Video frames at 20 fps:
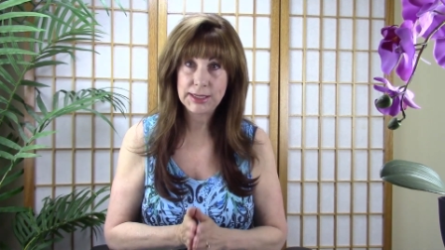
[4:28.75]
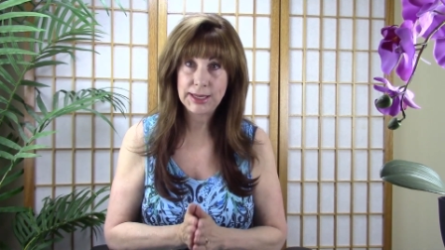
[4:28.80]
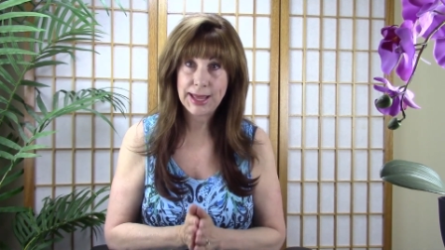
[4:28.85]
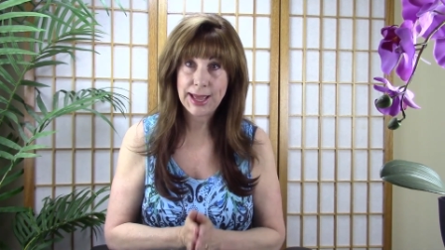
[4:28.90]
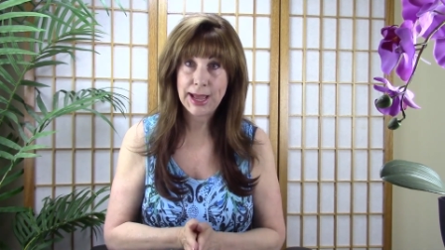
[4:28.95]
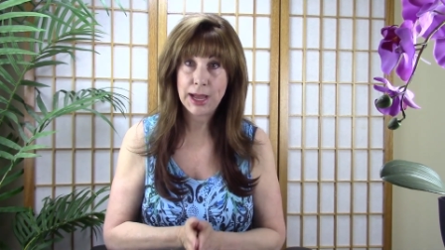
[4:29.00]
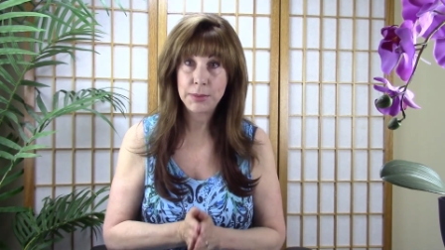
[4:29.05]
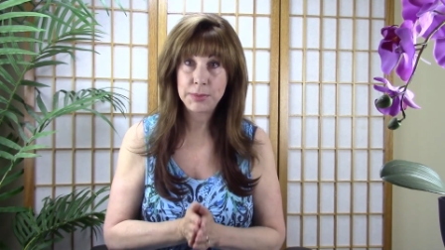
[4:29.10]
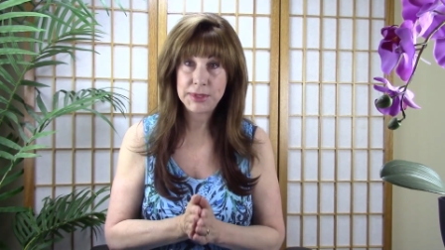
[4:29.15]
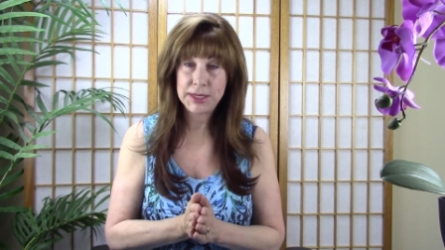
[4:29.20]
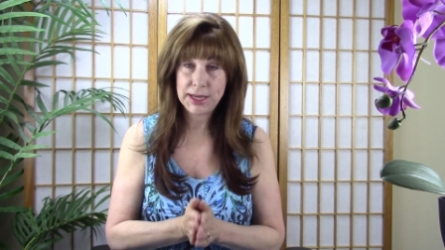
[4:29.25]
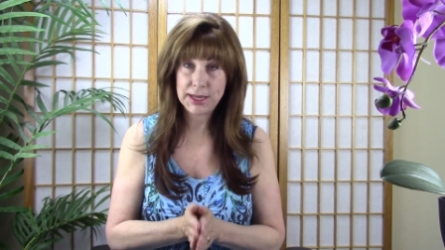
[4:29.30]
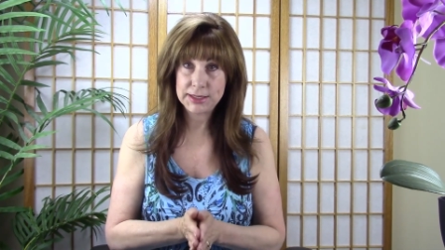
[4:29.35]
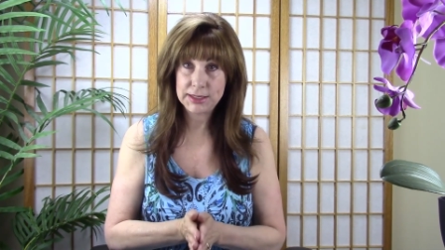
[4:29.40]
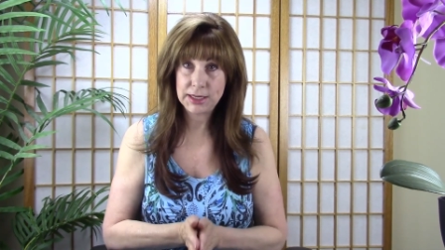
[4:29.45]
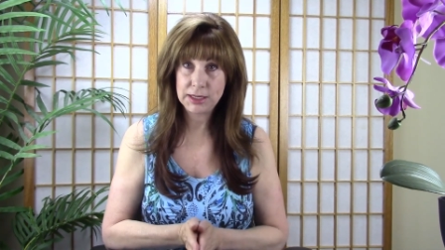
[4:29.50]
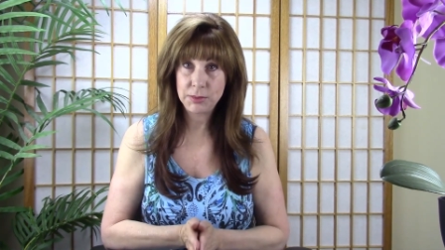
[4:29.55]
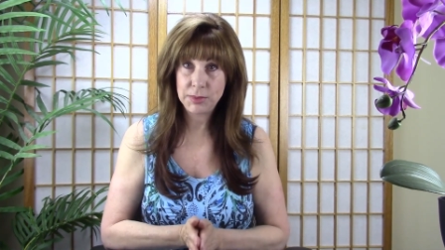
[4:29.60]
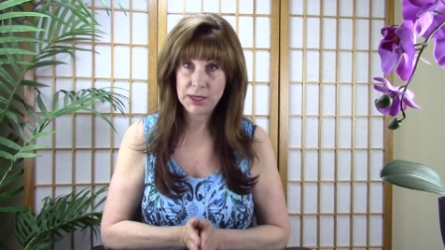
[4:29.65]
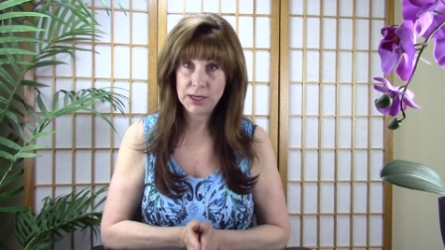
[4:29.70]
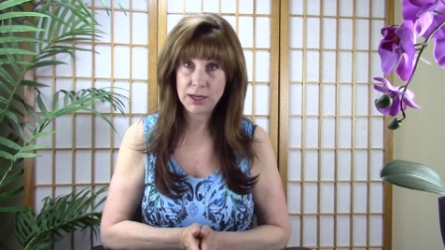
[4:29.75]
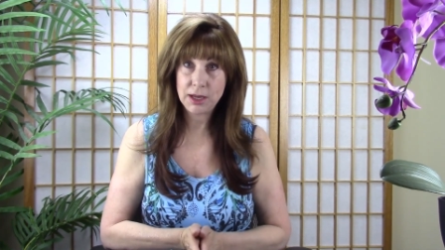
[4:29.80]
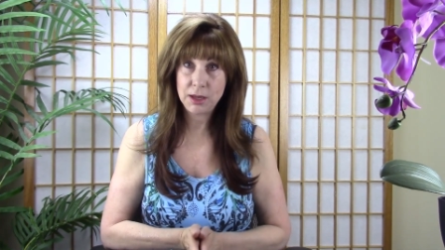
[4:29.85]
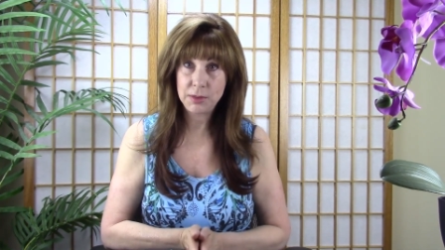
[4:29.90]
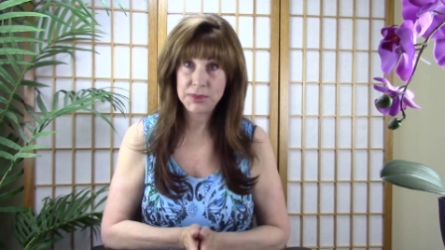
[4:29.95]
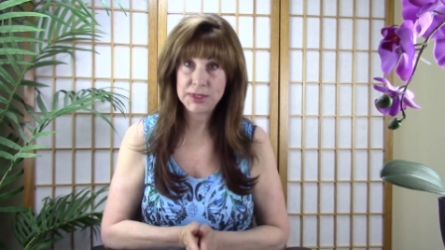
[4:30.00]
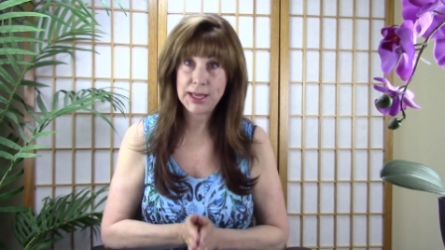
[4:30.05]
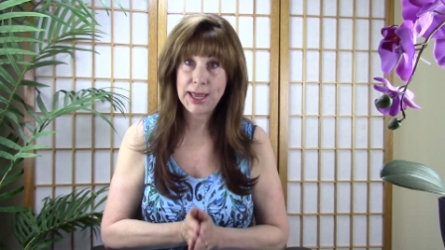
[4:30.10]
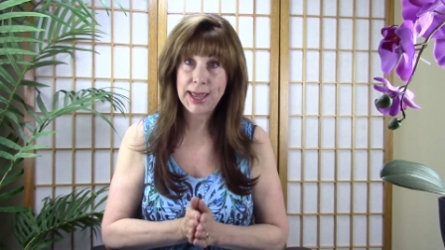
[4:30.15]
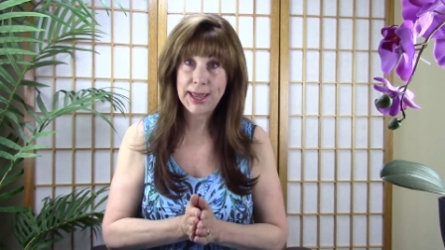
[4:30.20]
lab testing
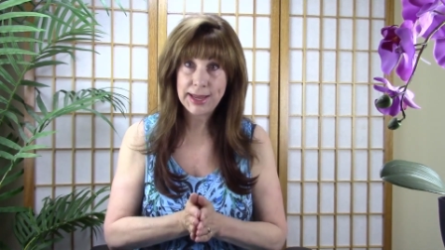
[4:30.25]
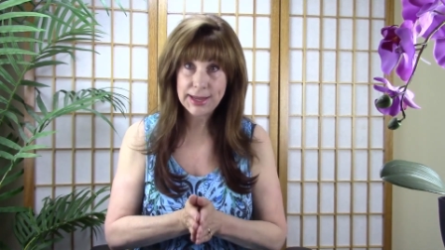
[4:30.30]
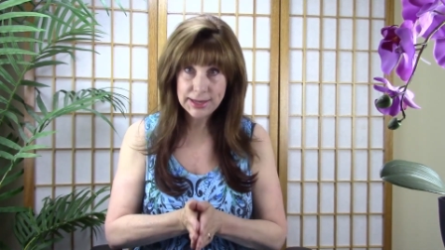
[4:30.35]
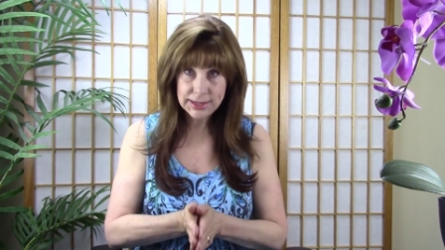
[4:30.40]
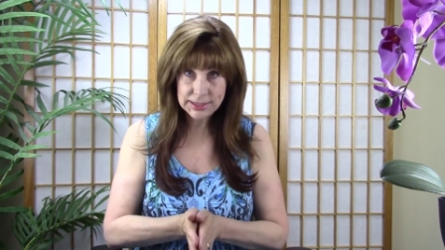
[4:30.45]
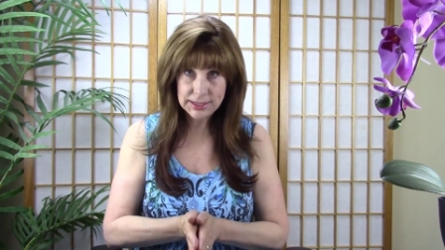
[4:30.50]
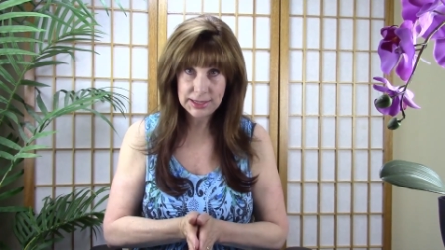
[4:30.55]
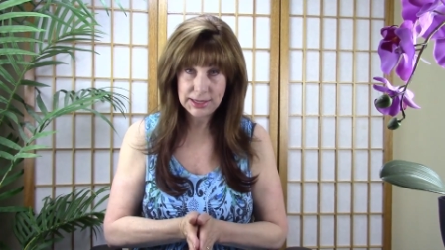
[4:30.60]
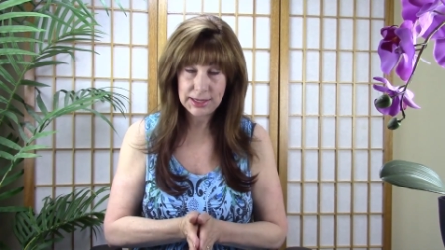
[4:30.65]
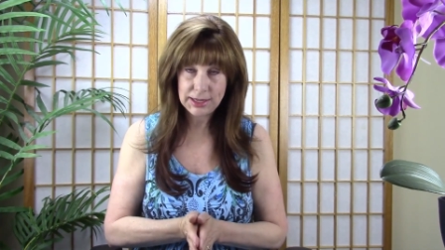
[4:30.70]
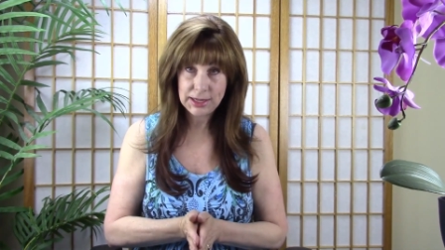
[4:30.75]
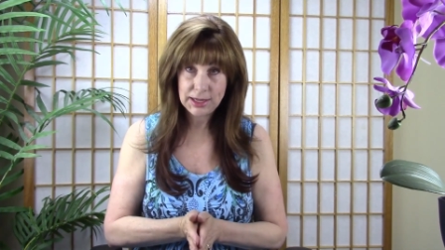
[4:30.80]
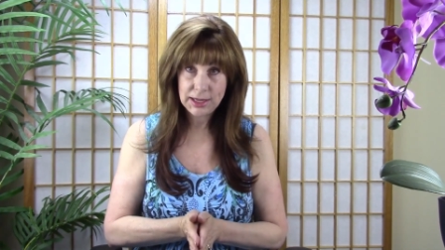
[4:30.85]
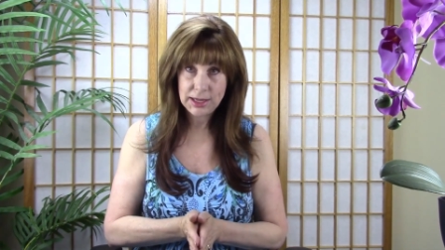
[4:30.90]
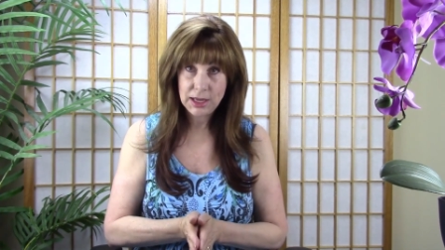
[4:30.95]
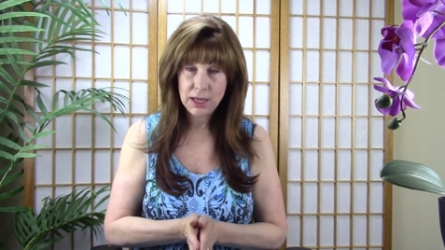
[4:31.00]
becomes handy.